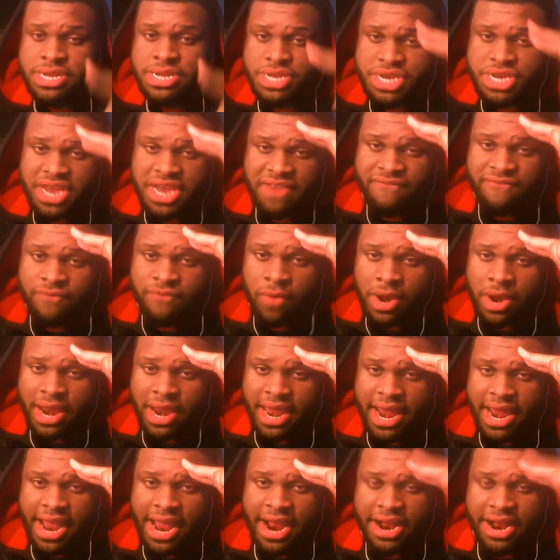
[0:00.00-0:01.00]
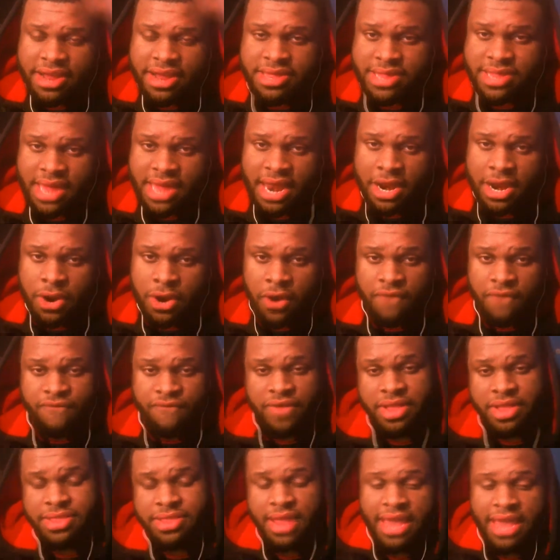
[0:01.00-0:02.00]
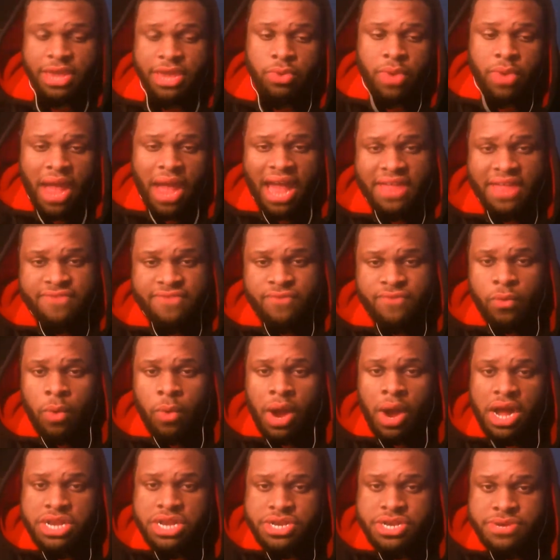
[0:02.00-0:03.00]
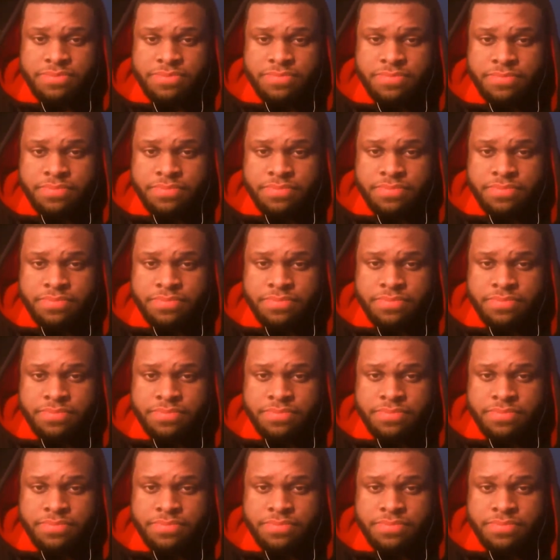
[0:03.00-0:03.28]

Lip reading: G4 Later here, signing off, and thank you guys for watching.